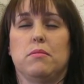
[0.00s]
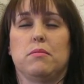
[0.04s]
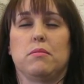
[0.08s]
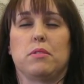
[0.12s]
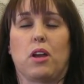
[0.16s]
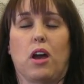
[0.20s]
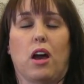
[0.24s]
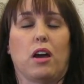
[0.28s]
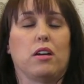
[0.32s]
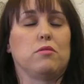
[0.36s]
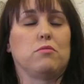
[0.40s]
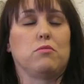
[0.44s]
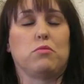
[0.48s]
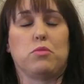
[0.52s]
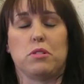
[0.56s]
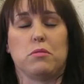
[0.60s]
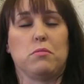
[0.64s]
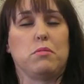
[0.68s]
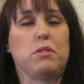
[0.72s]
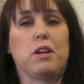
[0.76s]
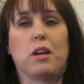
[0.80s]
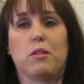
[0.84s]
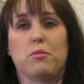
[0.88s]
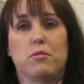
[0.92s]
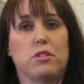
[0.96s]
God wouldn't
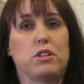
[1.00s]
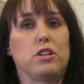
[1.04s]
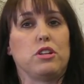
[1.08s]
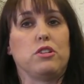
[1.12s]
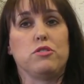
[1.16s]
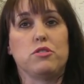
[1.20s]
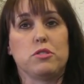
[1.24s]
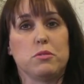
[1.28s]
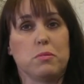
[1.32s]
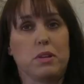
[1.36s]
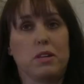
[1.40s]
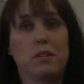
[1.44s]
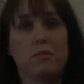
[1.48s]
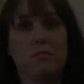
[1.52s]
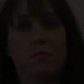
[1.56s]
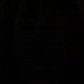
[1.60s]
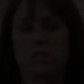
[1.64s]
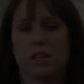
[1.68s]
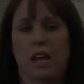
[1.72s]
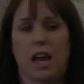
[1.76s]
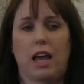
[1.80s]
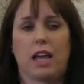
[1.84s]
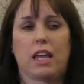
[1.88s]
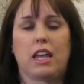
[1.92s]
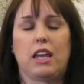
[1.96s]
be able to use me.
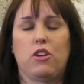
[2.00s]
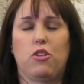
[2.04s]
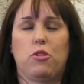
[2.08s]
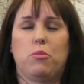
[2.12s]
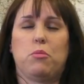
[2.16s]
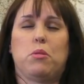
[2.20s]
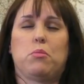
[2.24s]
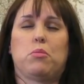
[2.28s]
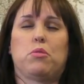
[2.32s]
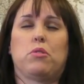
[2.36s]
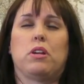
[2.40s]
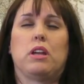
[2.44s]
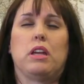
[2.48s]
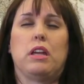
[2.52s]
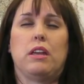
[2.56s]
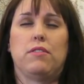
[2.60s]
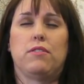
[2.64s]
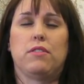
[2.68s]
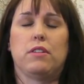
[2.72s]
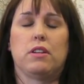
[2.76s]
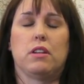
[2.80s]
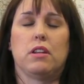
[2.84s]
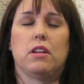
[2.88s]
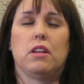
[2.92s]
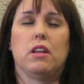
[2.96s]
I can remember
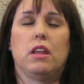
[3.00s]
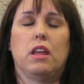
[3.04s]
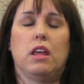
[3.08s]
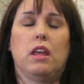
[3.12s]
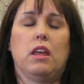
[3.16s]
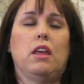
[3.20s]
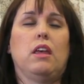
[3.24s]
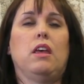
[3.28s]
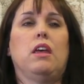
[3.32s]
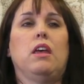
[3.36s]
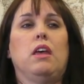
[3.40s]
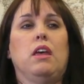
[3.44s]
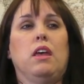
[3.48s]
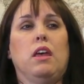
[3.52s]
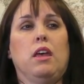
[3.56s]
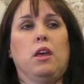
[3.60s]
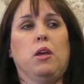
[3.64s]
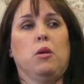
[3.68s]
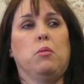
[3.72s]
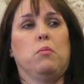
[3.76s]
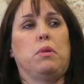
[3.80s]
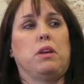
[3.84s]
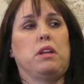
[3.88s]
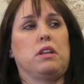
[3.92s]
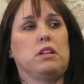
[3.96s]
even
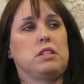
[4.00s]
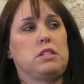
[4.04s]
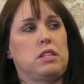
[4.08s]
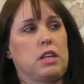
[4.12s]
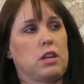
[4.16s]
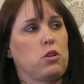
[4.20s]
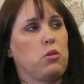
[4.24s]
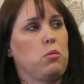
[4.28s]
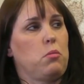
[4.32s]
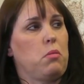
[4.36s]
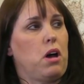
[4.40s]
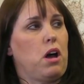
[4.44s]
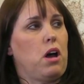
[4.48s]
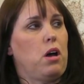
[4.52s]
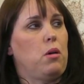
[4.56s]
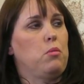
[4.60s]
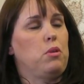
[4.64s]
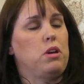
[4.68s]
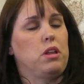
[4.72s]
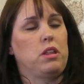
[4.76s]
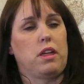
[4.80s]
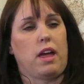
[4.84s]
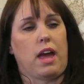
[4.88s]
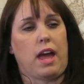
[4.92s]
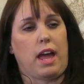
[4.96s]
being a single mom
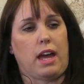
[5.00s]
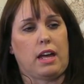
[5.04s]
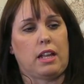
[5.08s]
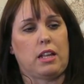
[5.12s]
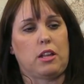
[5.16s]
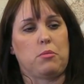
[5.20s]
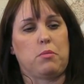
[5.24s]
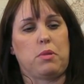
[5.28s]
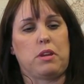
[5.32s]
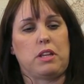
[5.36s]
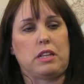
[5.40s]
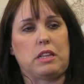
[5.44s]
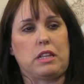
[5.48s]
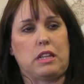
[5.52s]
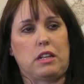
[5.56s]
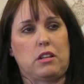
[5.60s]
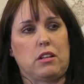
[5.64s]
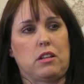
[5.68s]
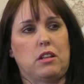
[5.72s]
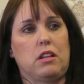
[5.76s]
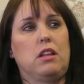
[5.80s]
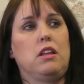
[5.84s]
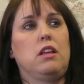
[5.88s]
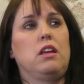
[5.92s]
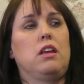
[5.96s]
with Allie being
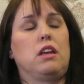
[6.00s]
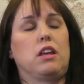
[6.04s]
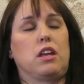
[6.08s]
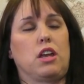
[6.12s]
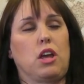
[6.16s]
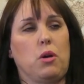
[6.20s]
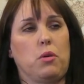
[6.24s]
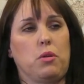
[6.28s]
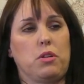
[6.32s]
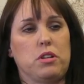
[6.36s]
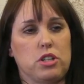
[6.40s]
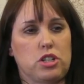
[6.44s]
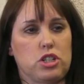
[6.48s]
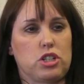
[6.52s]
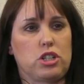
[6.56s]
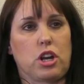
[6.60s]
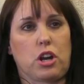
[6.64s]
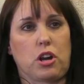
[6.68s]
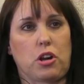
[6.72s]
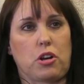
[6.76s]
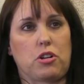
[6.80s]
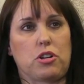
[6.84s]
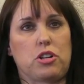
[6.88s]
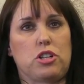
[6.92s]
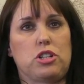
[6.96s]
little and going to
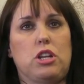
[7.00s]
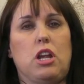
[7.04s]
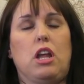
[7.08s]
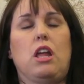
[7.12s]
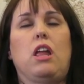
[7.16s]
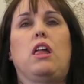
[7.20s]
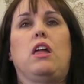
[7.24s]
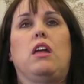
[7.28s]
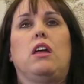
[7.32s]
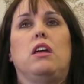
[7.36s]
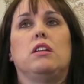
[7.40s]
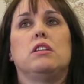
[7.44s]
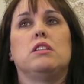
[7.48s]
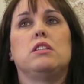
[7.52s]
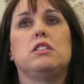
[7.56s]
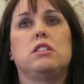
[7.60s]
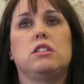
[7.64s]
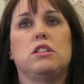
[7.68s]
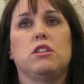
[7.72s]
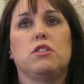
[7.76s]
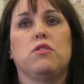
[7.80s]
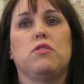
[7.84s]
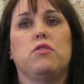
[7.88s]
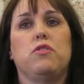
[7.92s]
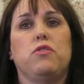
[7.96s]
church and
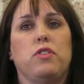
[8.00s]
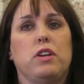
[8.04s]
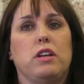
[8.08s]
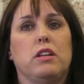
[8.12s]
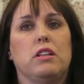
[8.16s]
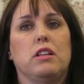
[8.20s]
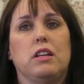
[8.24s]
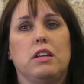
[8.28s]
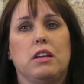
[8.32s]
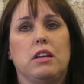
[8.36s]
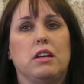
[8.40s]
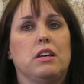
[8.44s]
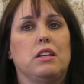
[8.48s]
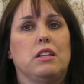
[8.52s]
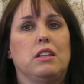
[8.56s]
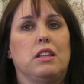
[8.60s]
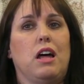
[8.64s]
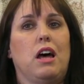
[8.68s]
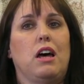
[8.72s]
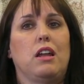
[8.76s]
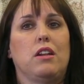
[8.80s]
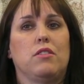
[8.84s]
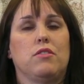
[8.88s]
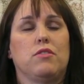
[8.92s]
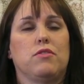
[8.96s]
still feeling a
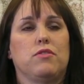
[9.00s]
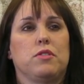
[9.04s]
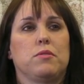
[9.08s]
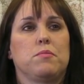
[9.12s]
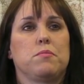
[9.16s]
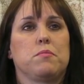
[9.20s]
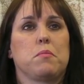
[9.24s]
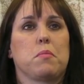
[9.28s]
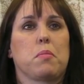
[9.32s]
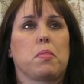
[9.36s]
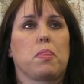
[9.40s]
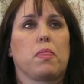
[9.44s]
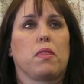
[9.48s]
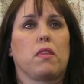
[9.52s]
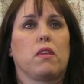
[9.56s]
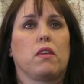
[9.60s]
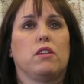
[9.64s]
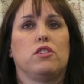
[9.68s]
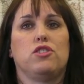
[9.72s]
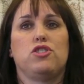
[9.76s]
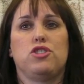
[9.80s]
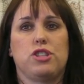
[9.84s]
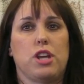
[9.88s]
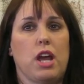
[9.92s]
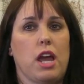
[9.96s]
lot of
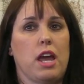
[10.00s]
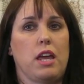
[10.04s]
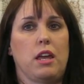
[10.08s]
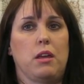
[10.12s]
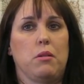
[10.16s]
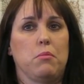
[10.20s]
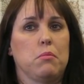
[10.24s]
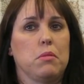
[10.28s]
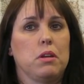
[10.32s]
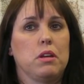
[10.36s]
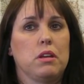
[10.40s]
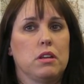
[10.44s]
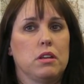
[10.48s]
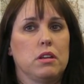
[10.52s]
shame.